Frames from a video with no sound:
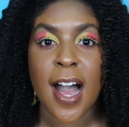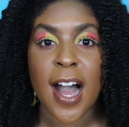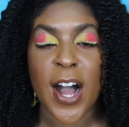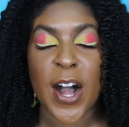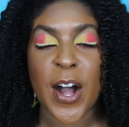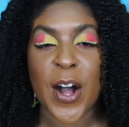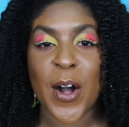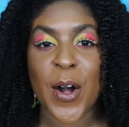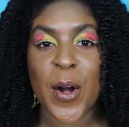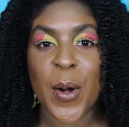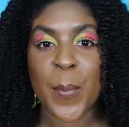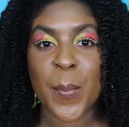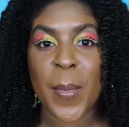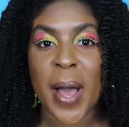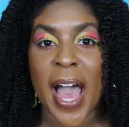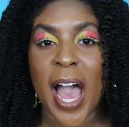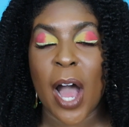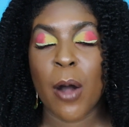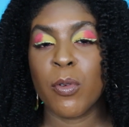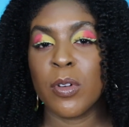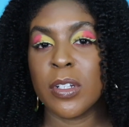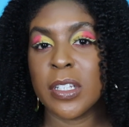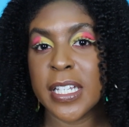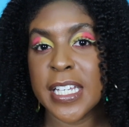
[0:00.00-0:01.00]

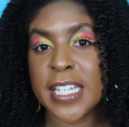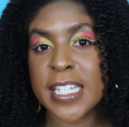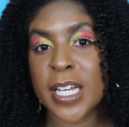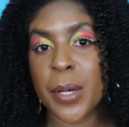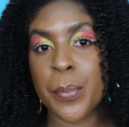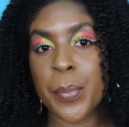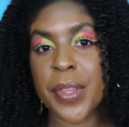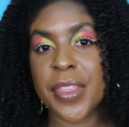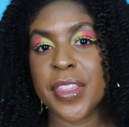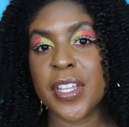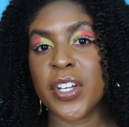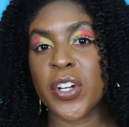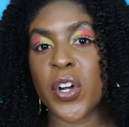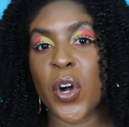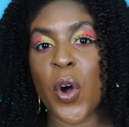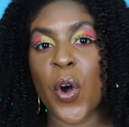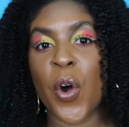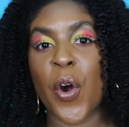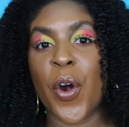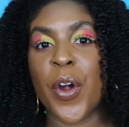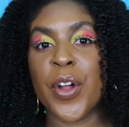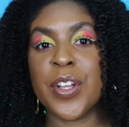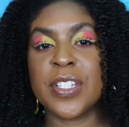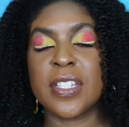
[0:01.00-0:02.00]
I will link up in the
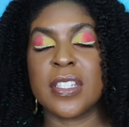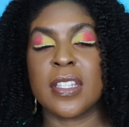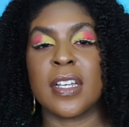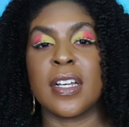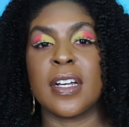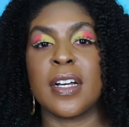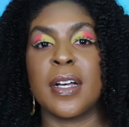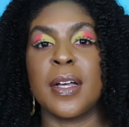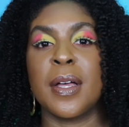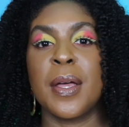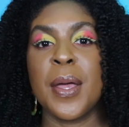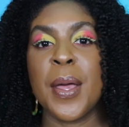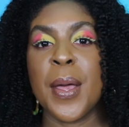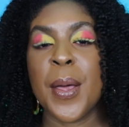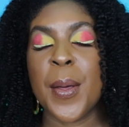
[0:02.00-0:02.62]
cards the